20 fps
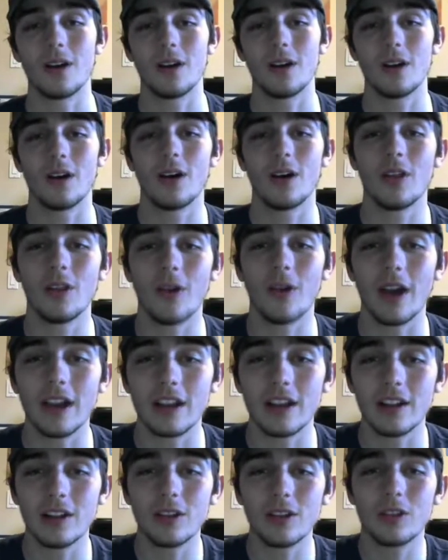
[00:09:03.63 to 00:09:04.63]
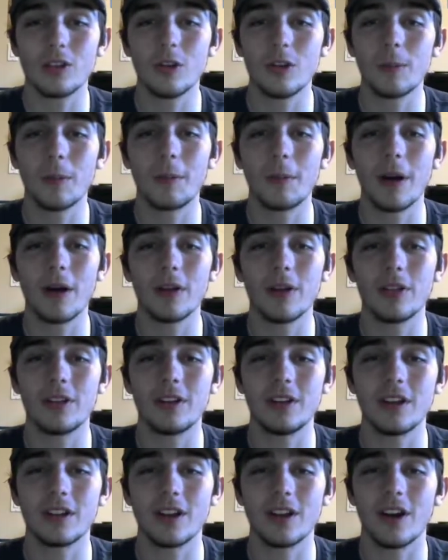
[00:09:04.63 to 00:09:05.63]
Although I can just superpower the
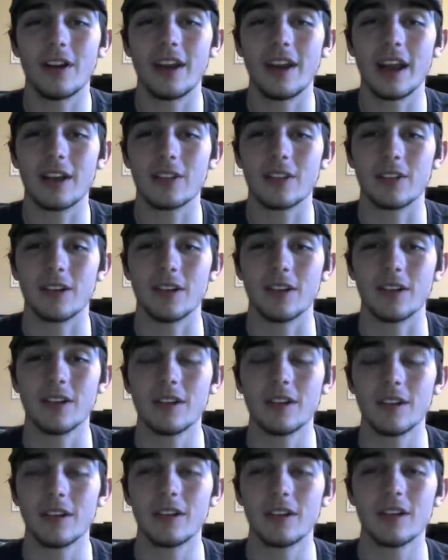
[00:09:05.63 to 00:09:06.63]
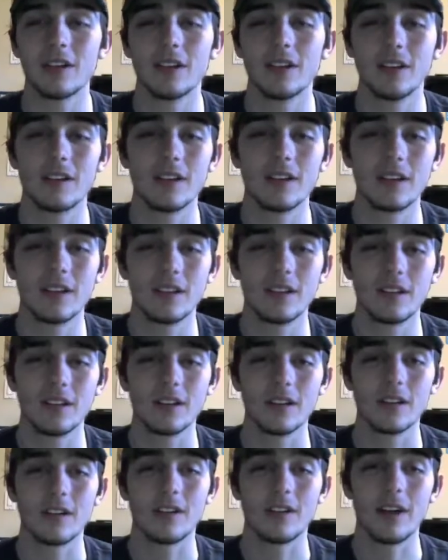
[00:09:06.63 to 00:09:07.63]
T-Tar next turn.
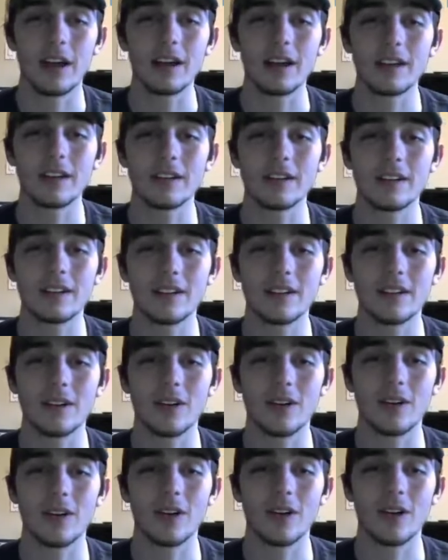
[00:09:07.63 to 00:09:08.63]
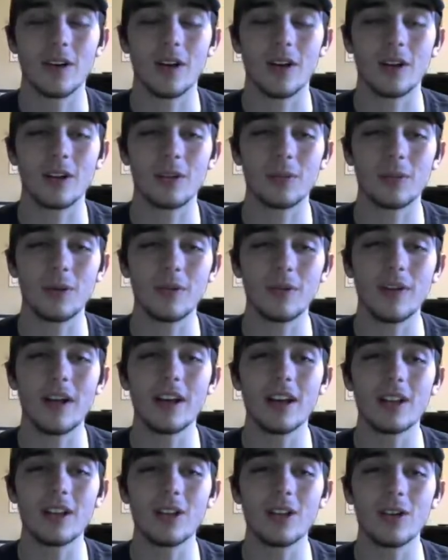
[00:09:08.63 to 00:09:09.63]
Right? Does Weavile
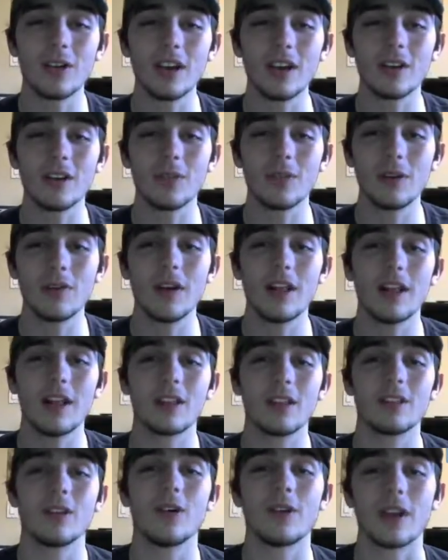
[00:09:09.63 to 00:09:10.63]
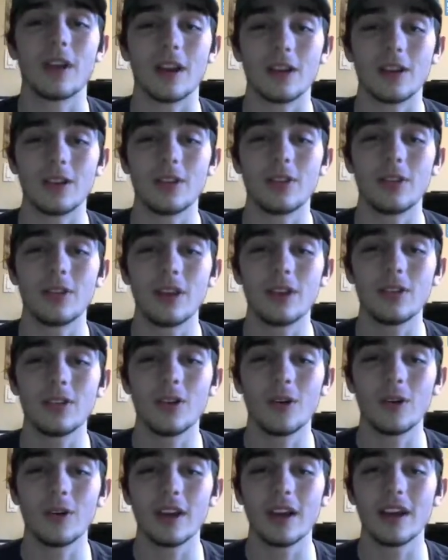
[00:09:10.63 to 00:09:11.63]
get low kick? Weavile has low kick. Do you think
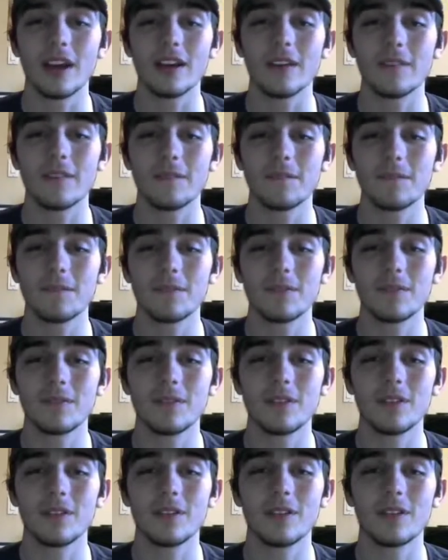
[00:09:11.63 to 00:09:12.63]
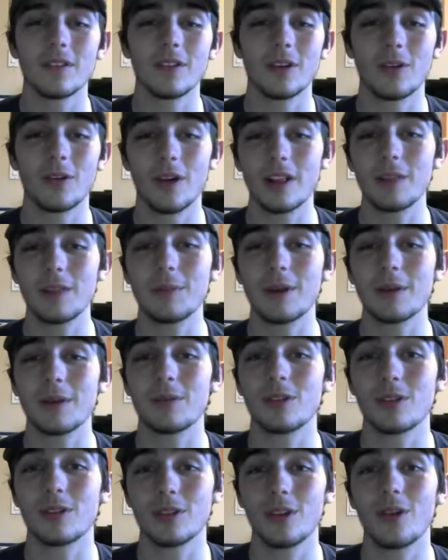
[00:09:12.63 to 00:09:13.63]
low kick... The question becomes,
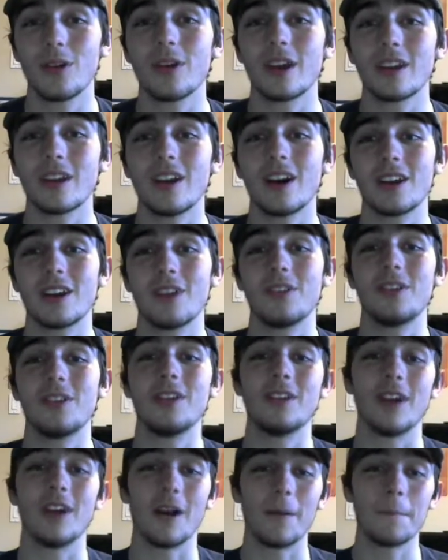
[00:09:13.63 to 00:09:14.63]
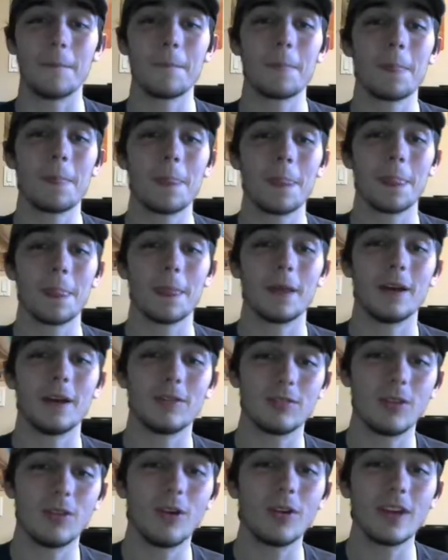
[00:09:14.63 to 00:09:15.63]
does low kick knock out T-Tar?
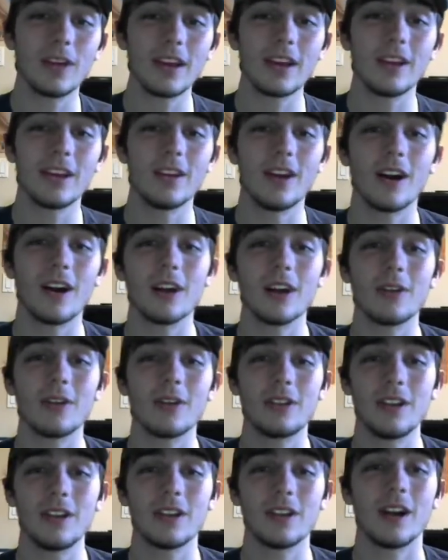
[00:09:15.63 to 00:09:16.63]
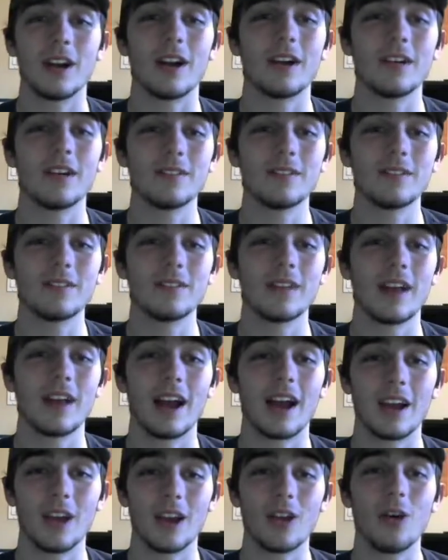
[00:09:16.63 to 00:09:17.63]
If low kick can knock out T-Tar,
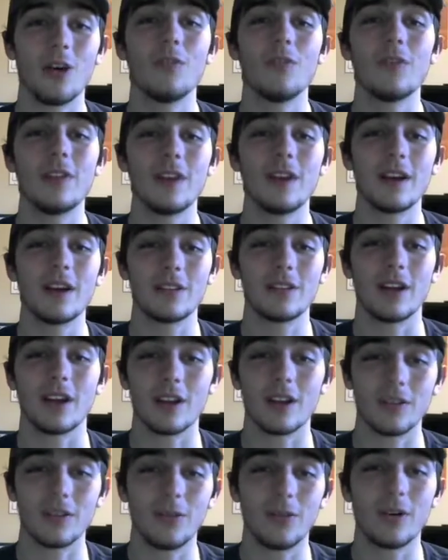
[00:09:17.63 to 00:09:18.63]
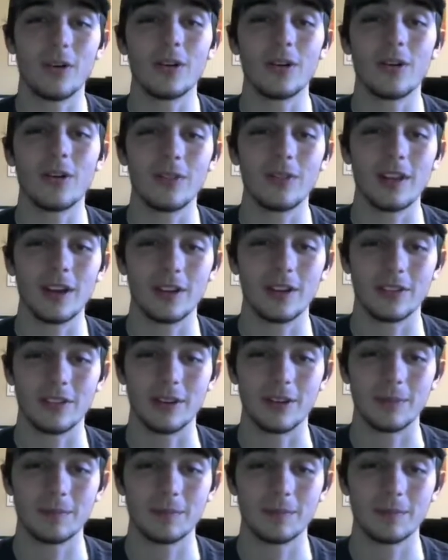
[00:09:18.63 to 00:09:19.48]
I can go for the I can afford to go for the Airstream.